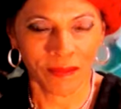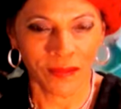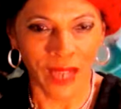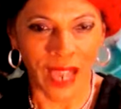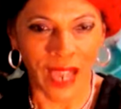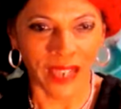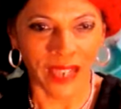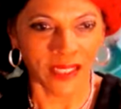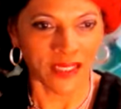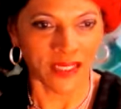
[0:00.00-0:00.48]

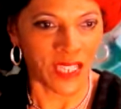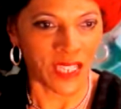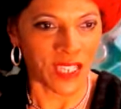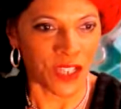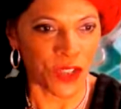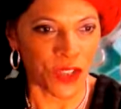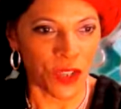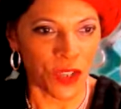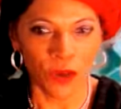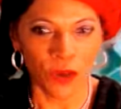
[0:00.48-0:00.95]
I can see it
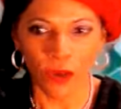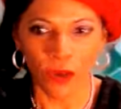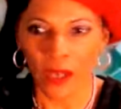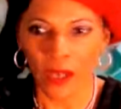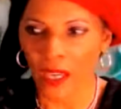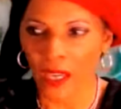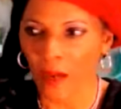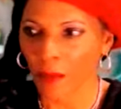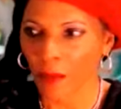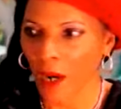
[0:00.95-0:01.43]
in you,
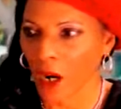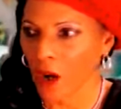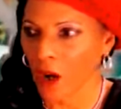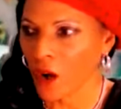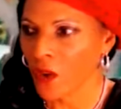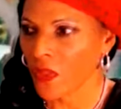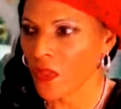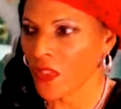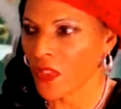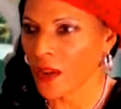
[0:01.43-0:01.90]
him,
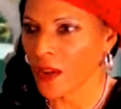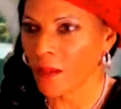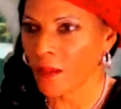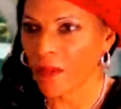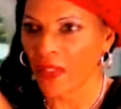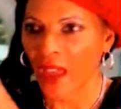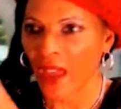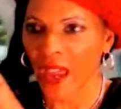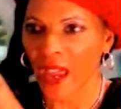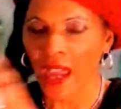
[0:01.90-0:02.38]
her,
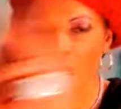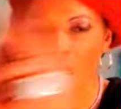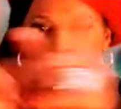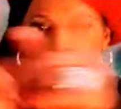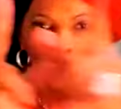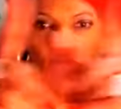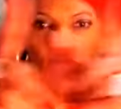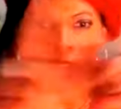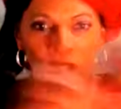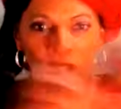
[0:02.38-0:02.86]
them, they,
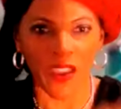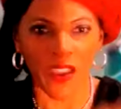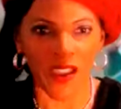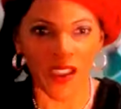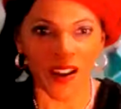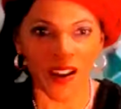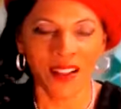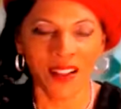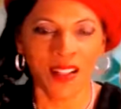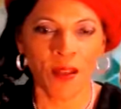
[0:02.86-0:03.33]
over
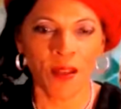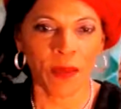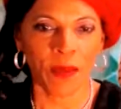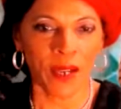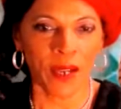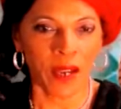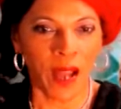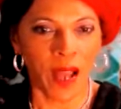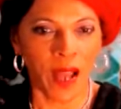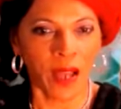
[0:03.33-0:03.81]
there,
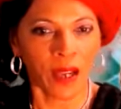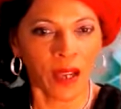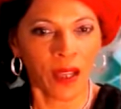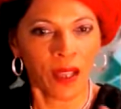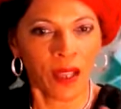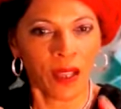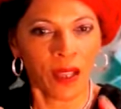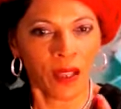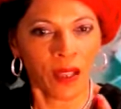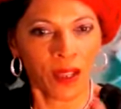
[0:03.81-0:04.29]
but not
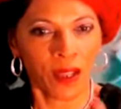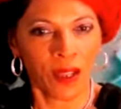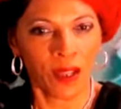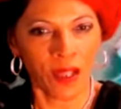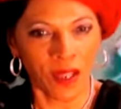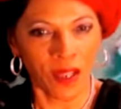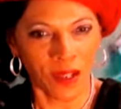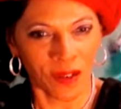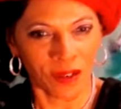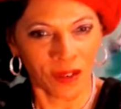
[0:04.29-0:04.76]

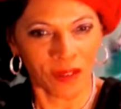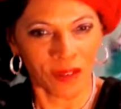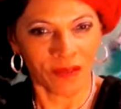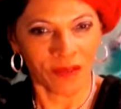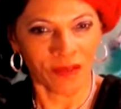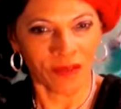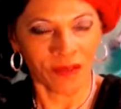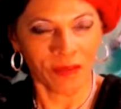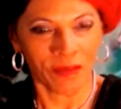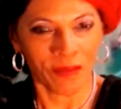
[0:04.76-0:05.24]
you.
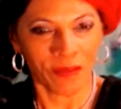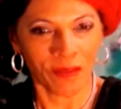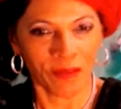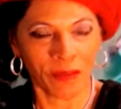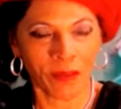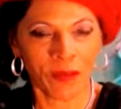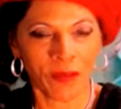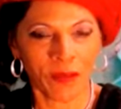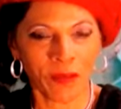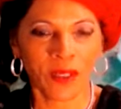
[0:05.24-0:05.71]

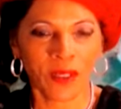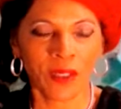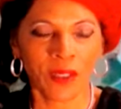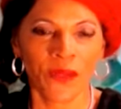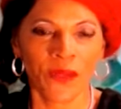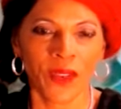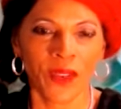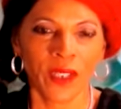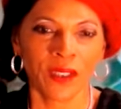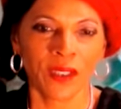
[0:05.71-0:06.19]

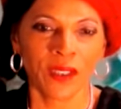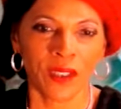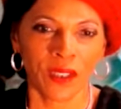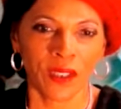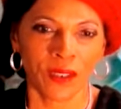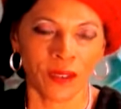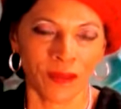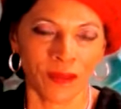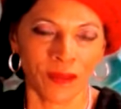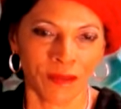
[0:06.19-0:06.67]
So fix
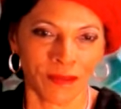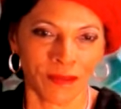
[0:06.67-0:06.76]
you.